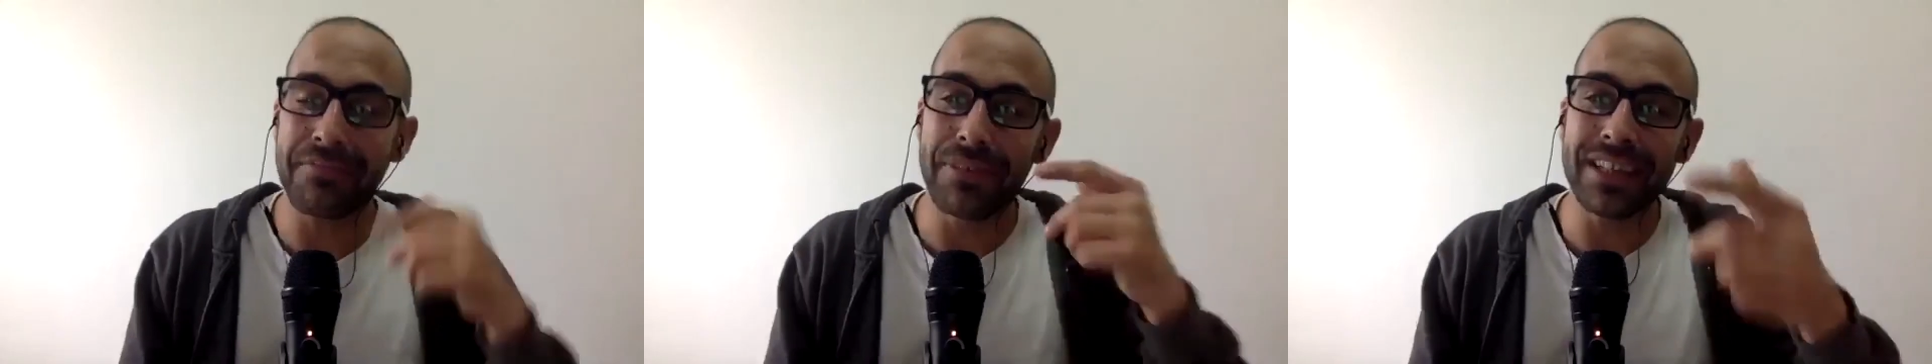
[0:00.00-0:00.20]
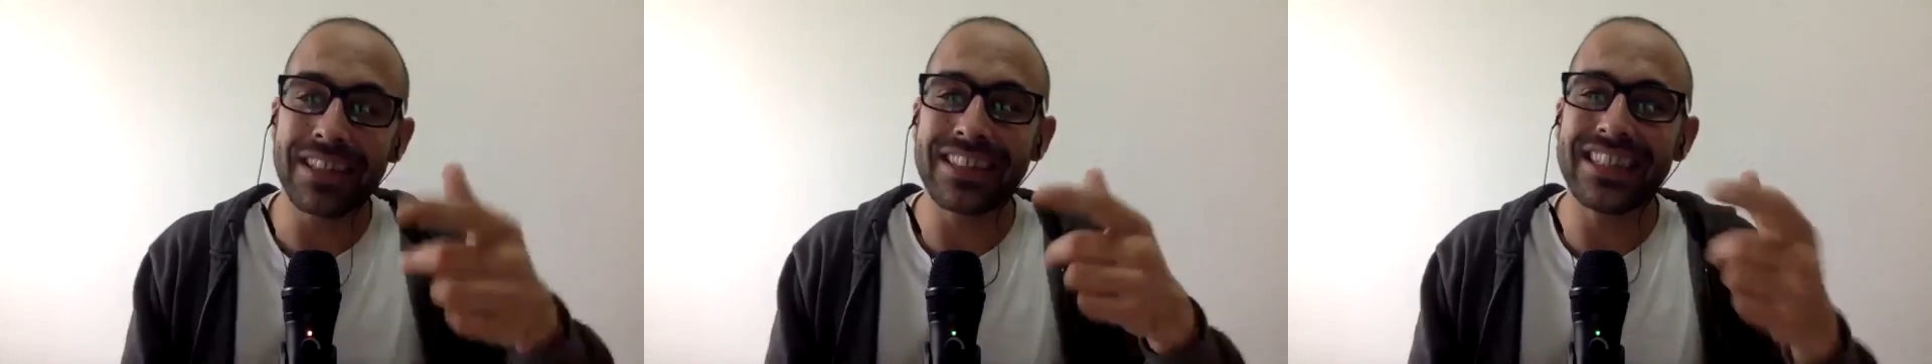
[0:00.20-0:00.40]

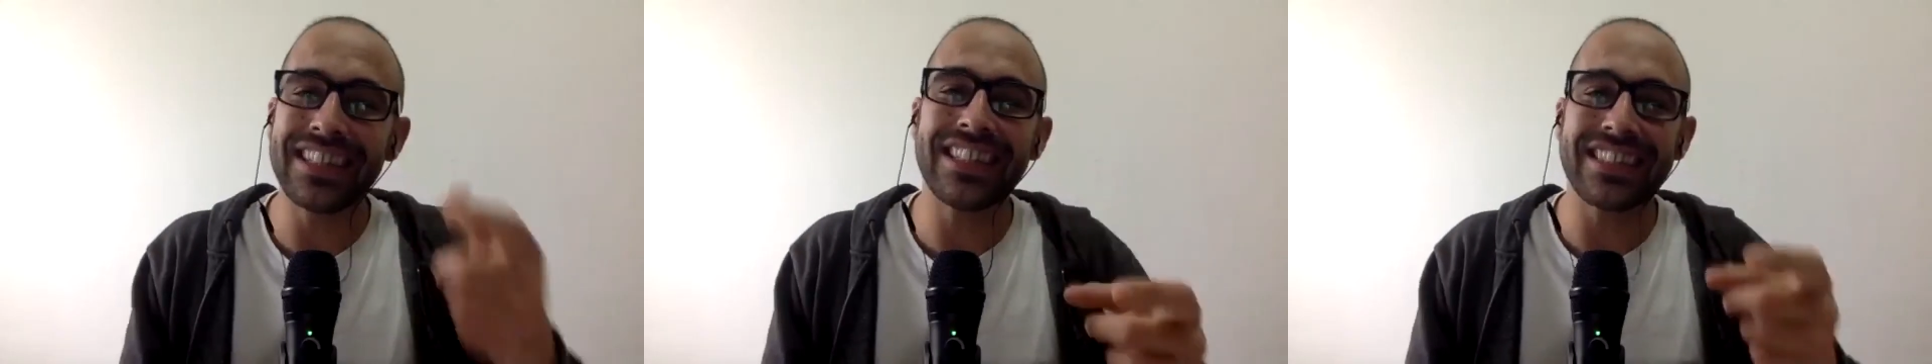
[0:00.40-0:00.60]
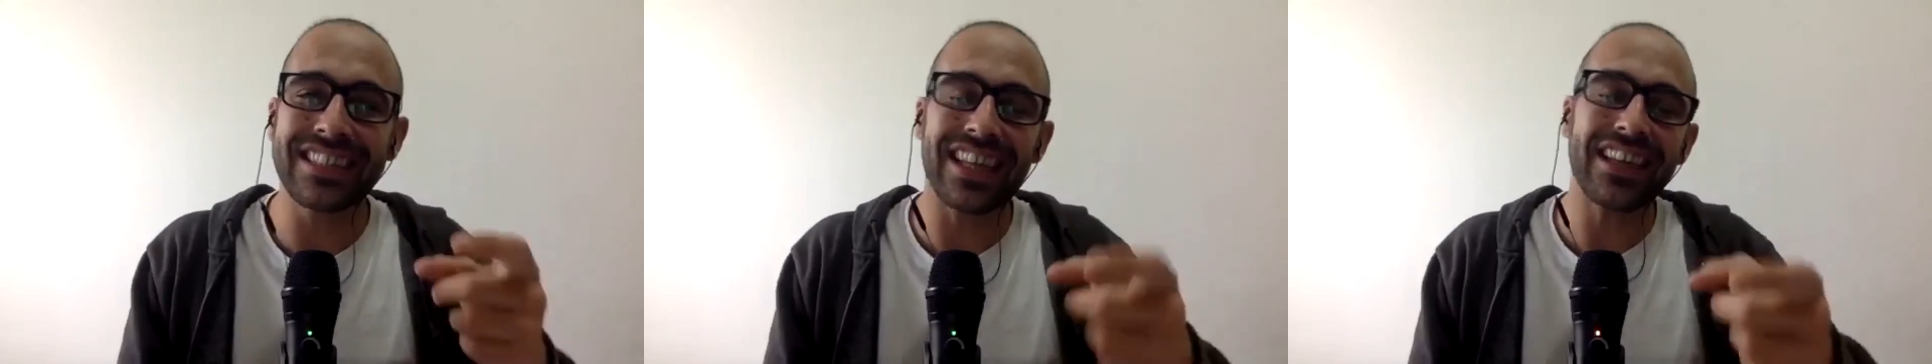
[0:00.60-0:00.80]
but
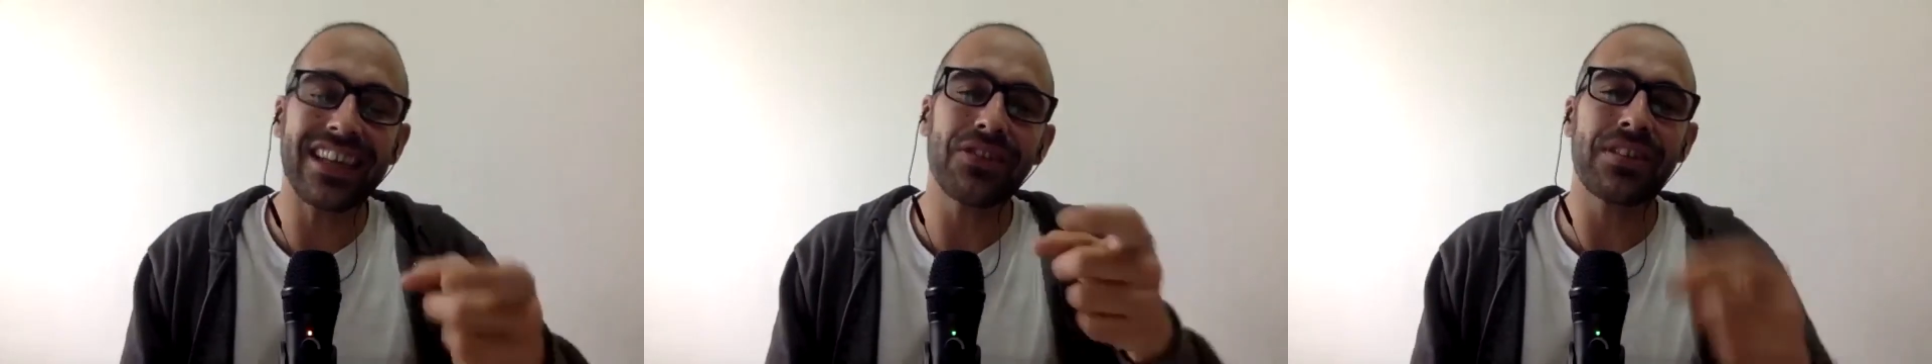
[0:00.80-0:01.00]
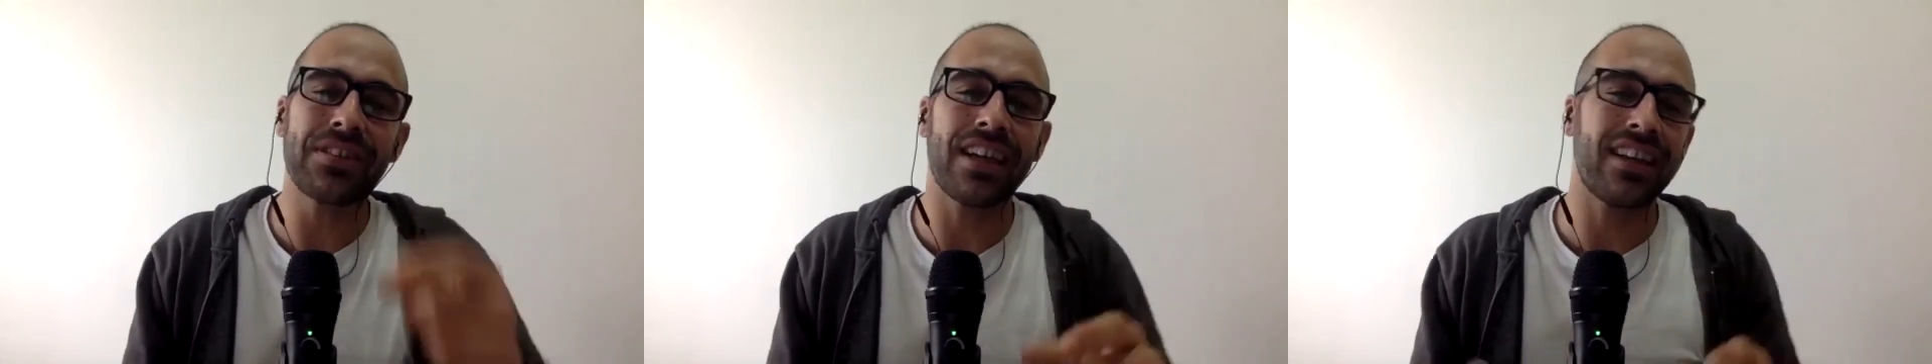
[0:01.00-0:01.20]
it's like you
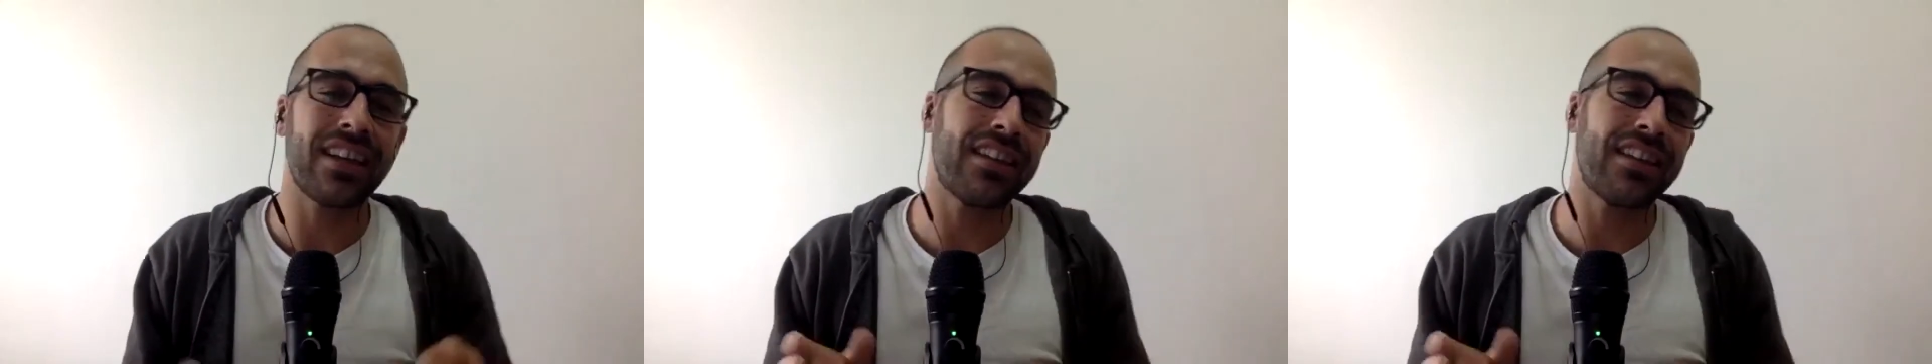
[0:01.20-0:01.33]
said it,